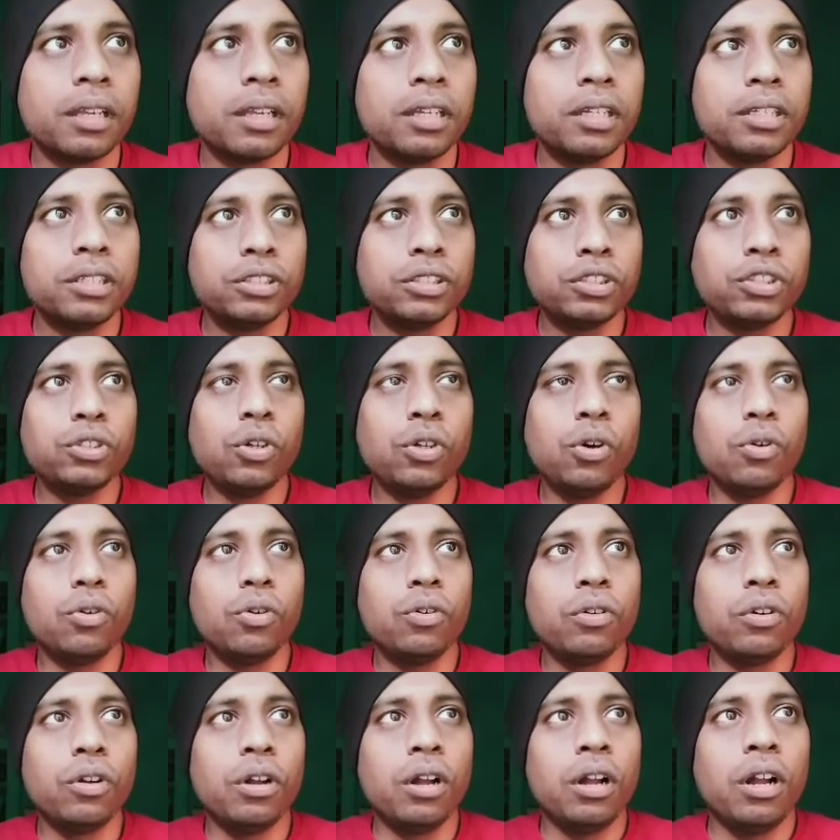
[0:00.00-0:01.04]
So,
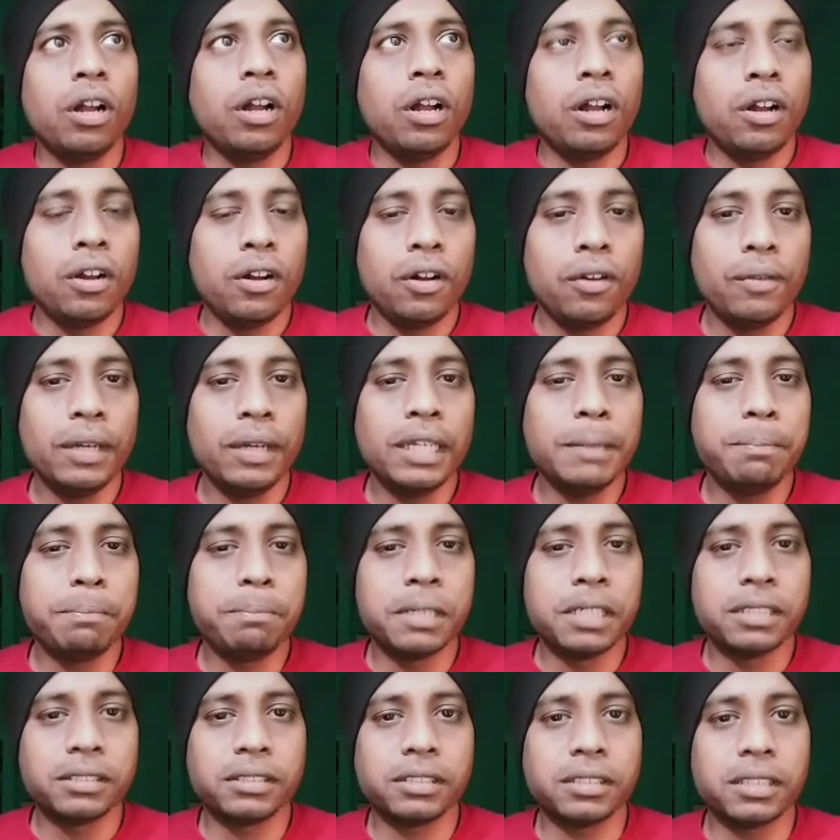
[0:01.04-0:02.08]
when a
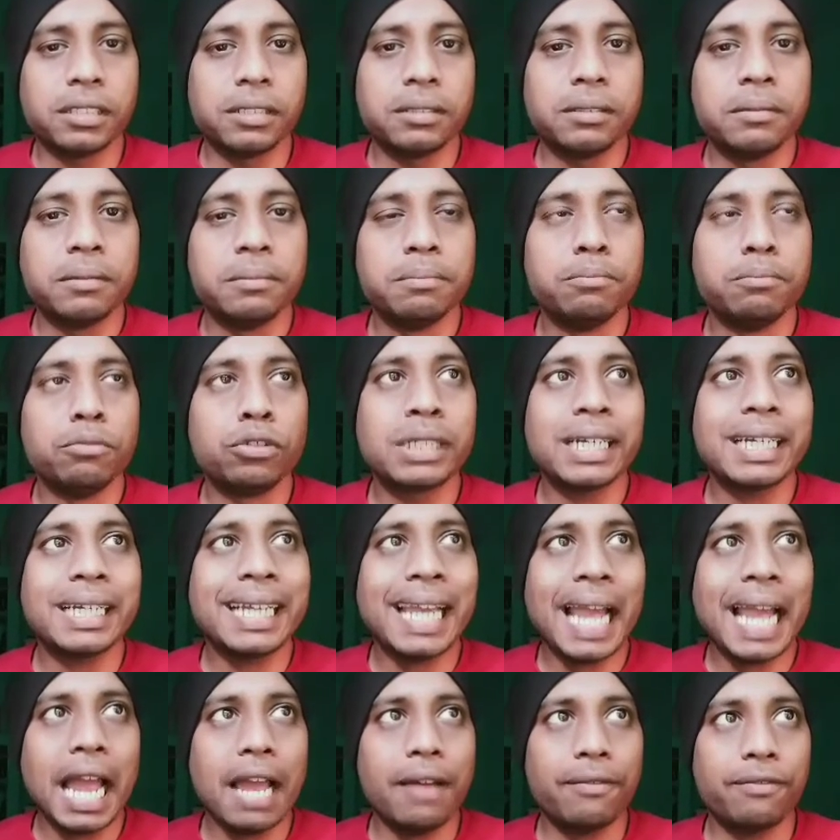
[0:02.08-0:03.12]
person book a
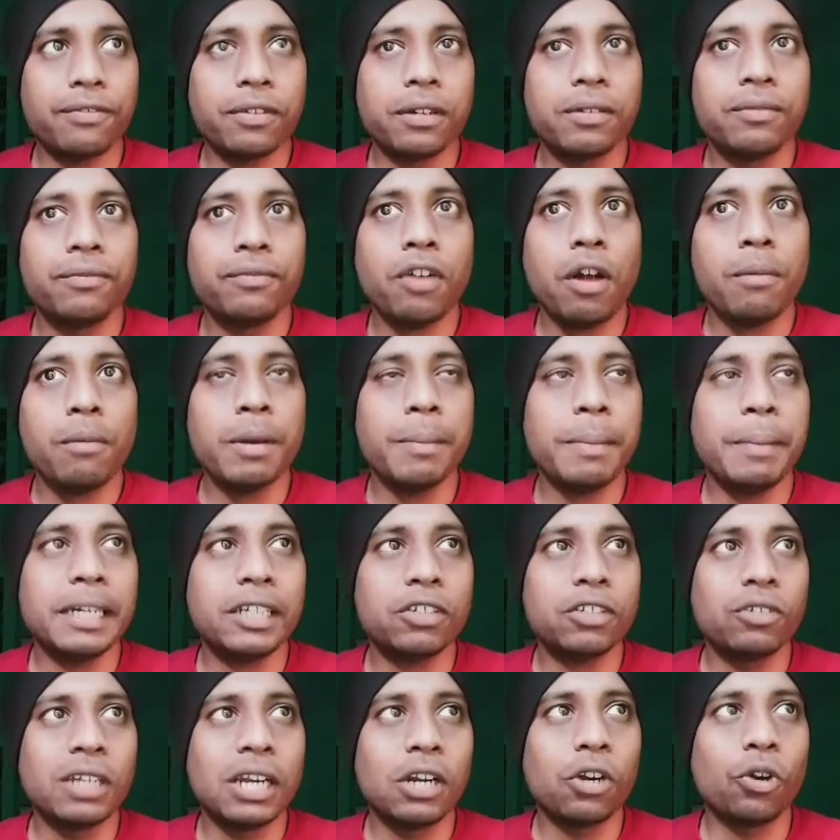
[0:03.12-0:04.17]
cab from a particular
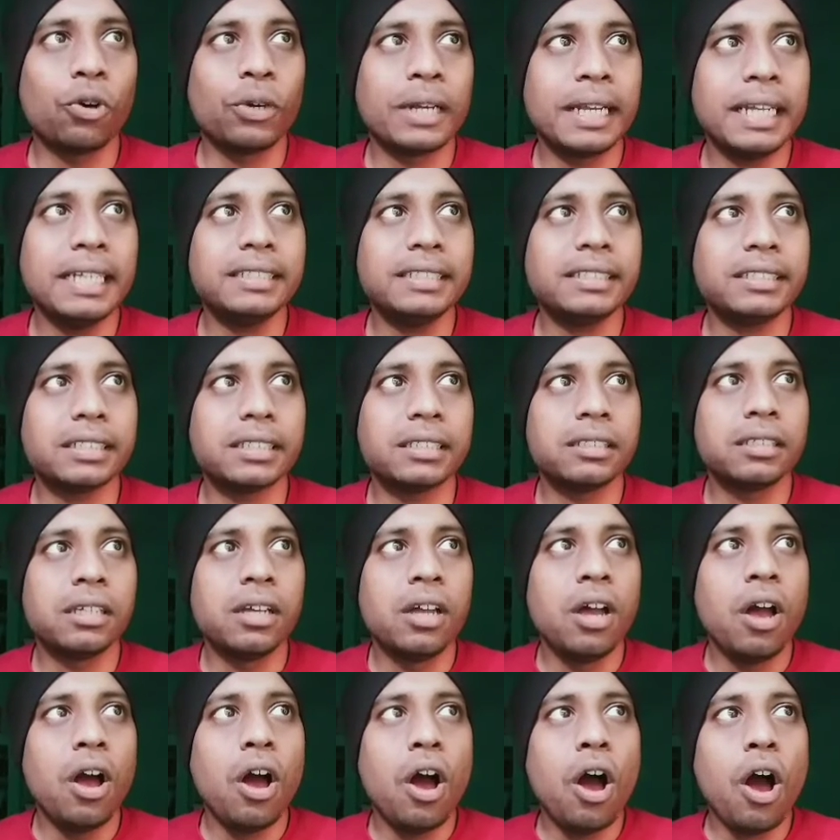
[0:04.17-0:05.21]
location,
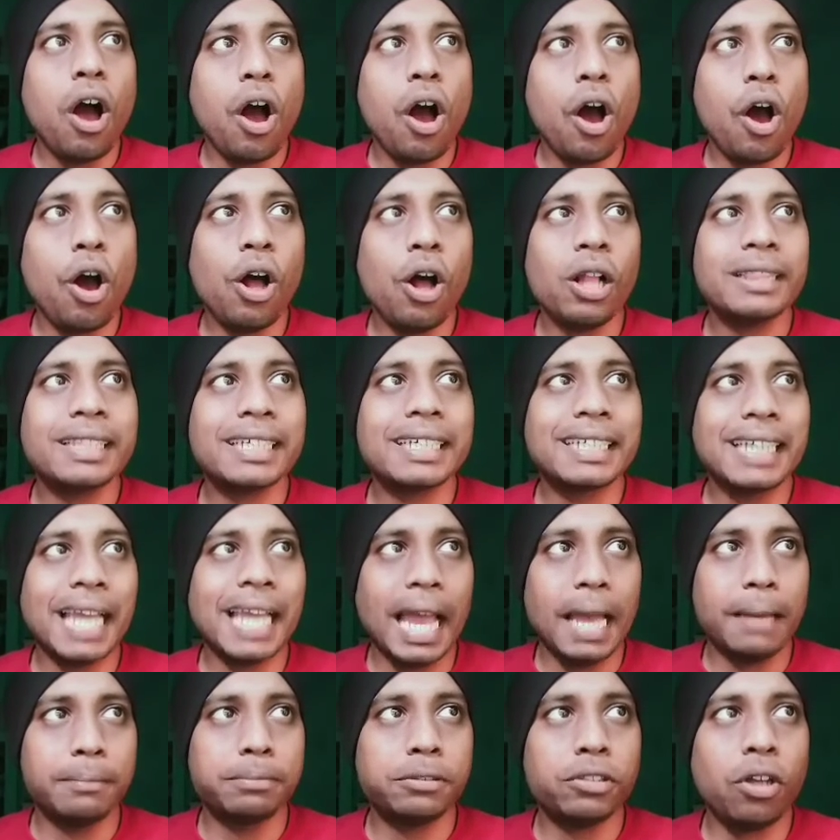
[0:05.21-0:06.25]
all the
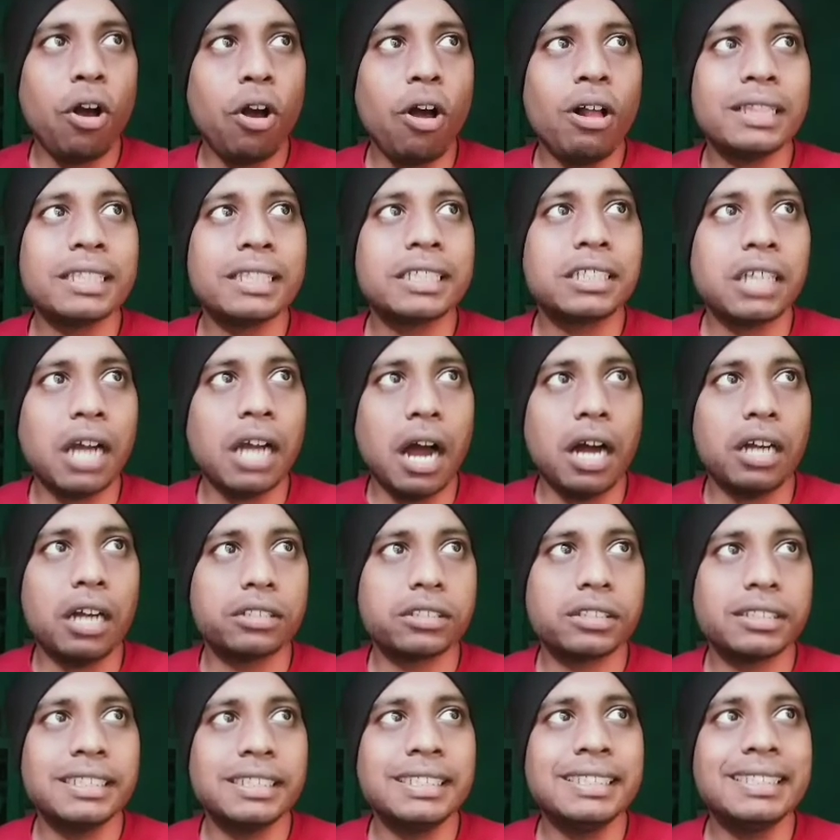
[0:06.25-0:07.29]
cabs, all the cars
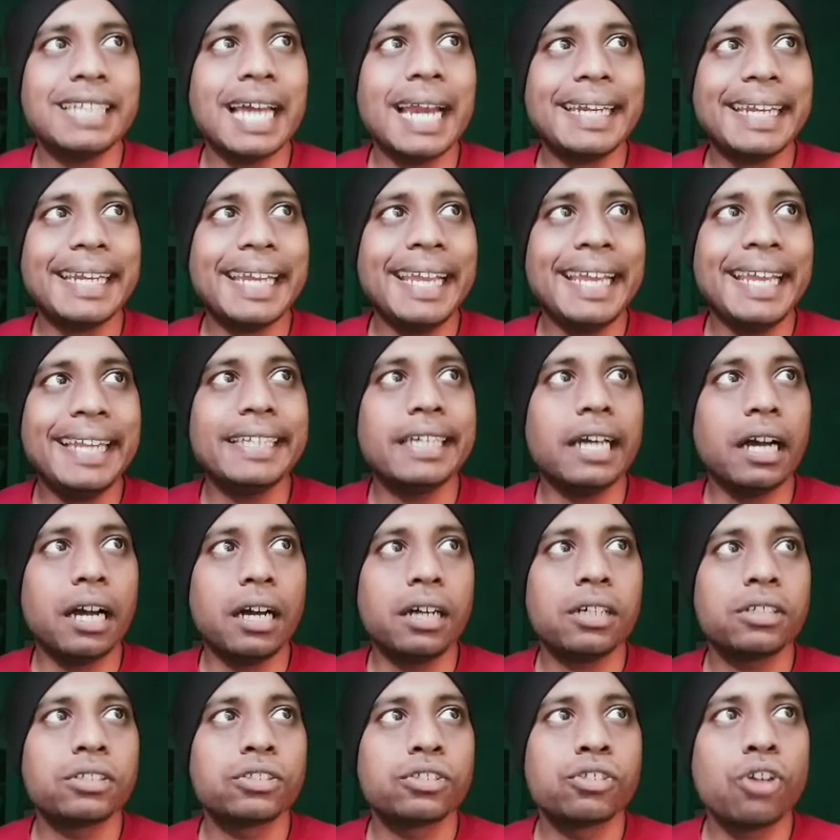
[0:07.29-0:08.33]
in that area
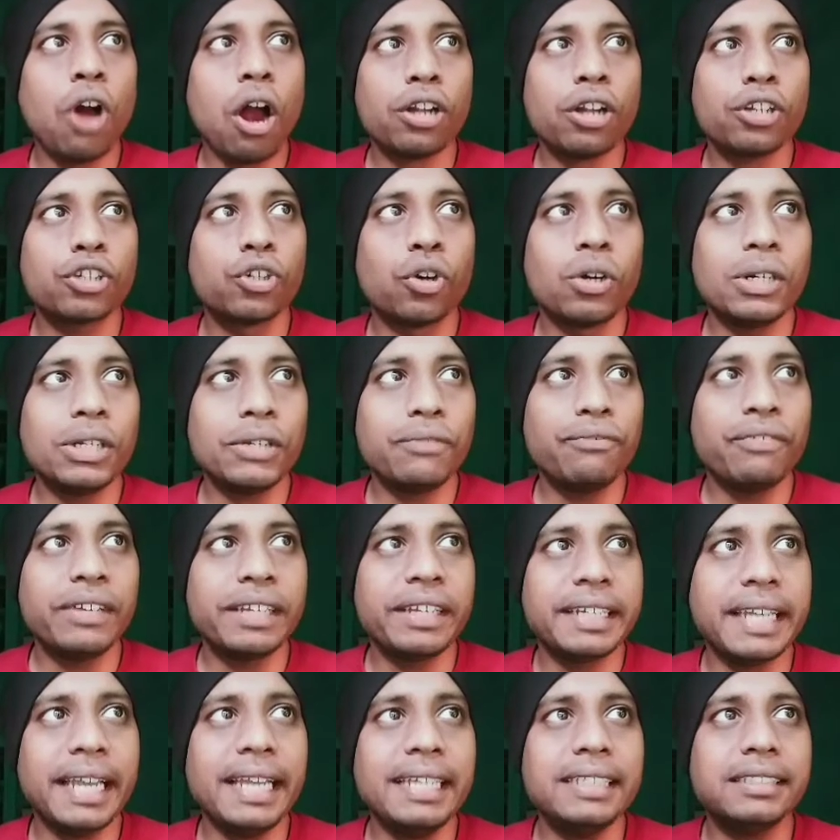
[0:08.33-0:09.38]
got
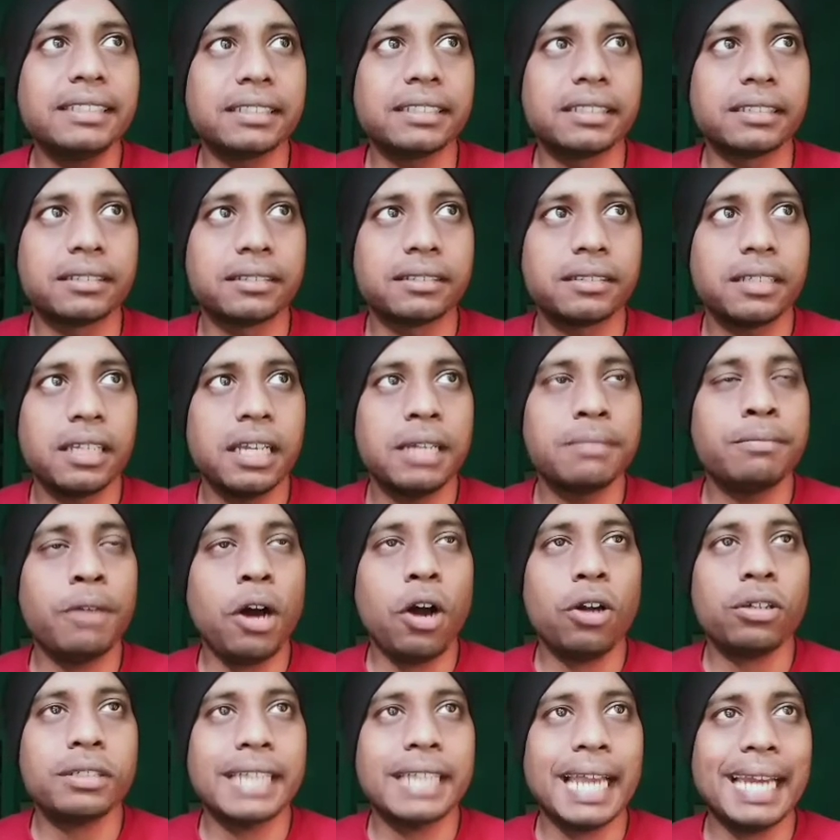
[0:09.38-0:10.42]
notification about
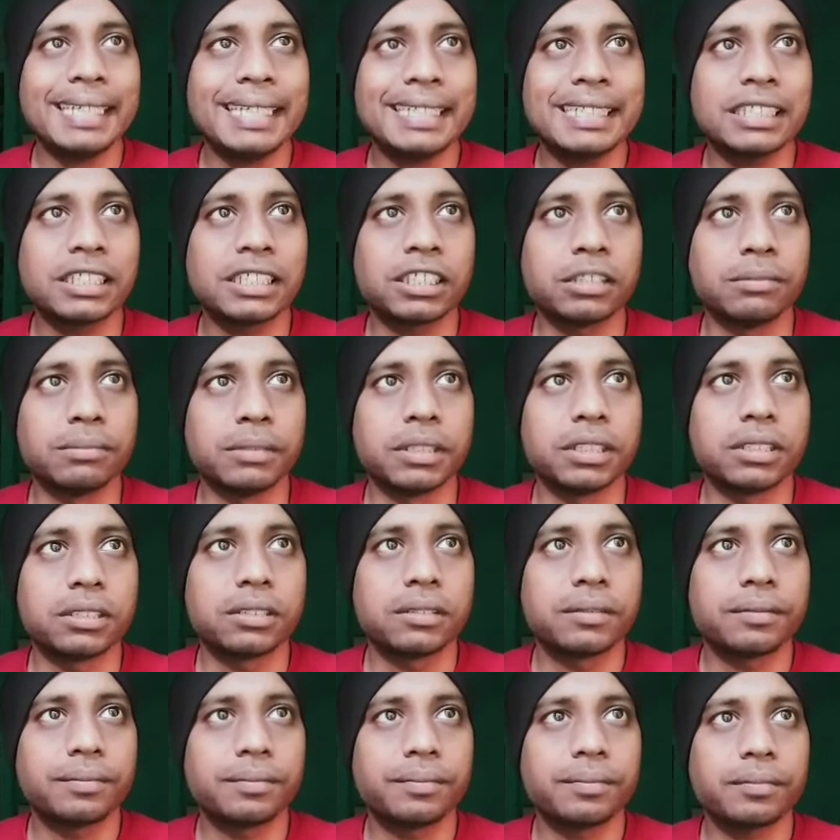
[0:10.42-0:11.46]
that customer,
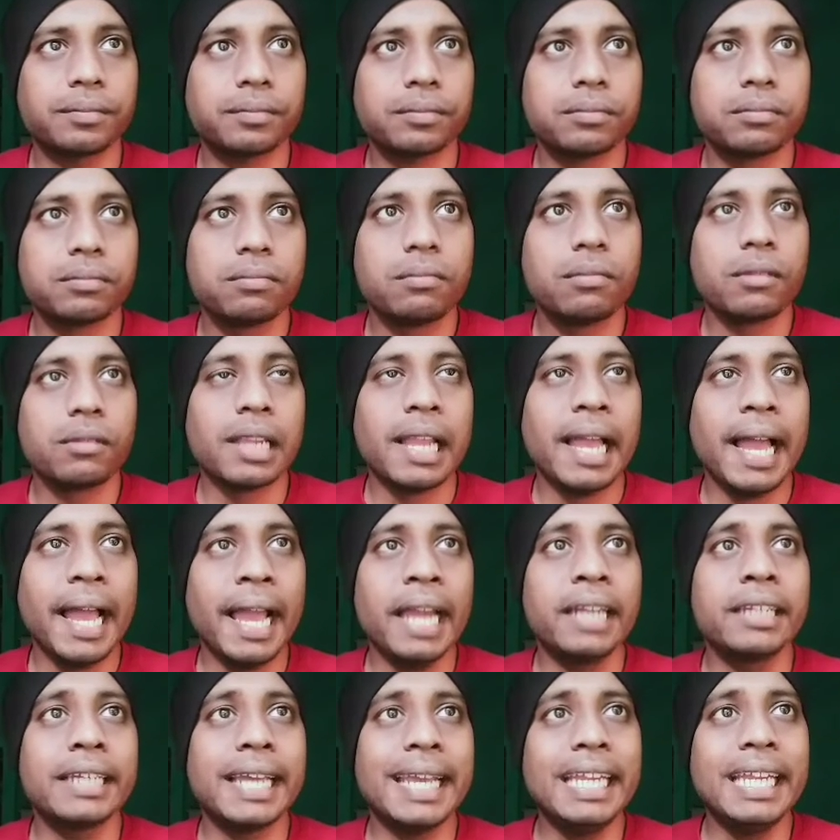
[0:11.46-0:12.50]
and
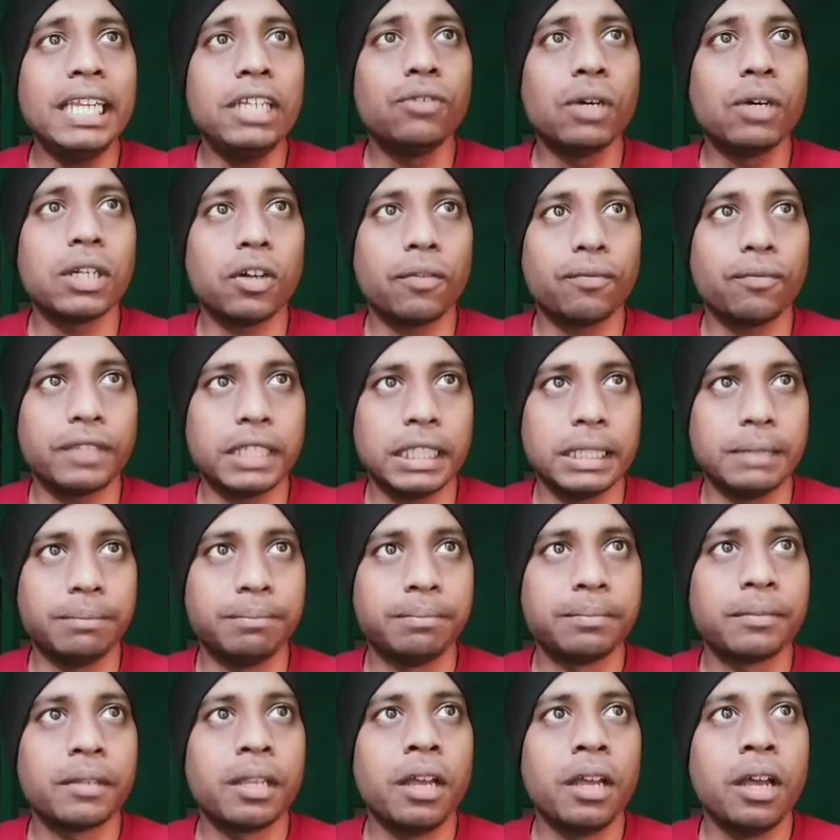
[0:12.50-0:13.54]
any one of them
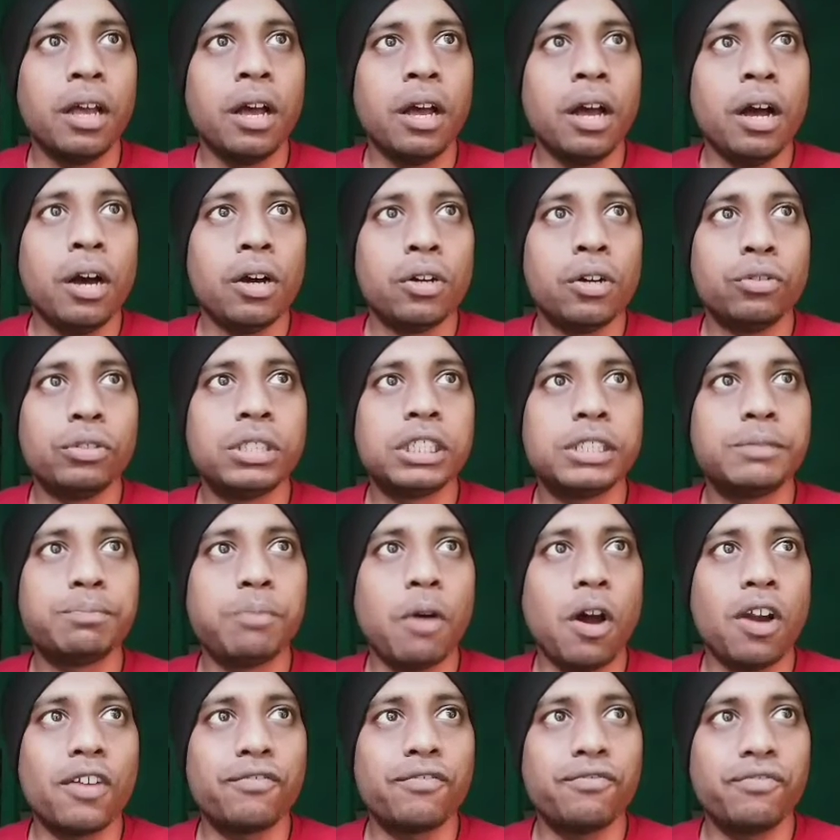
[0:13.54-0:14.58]
who respond
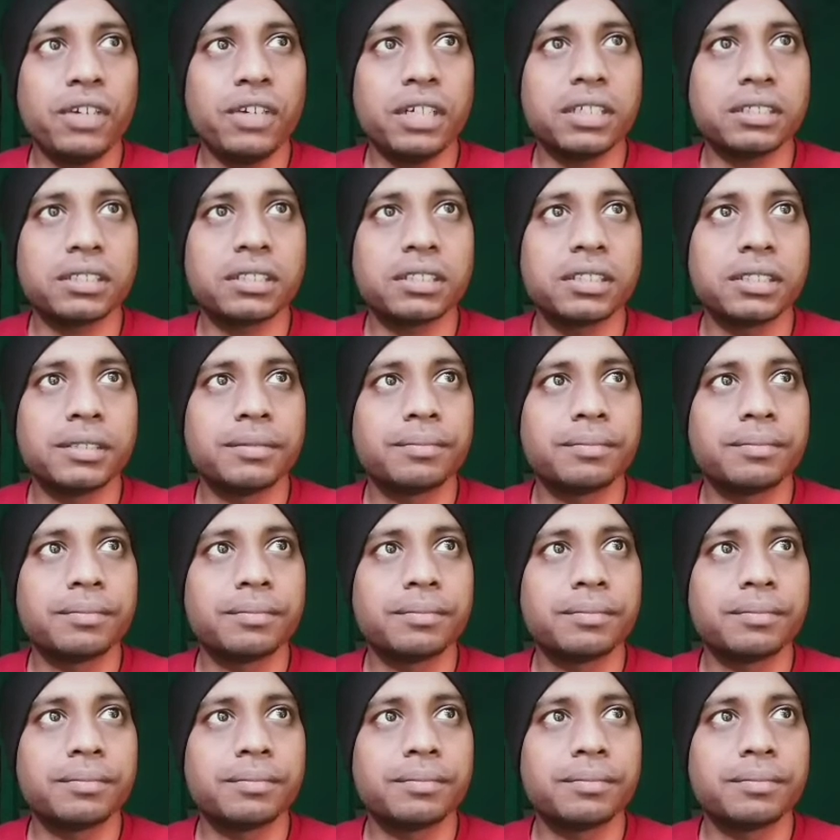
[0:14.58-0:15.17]
first,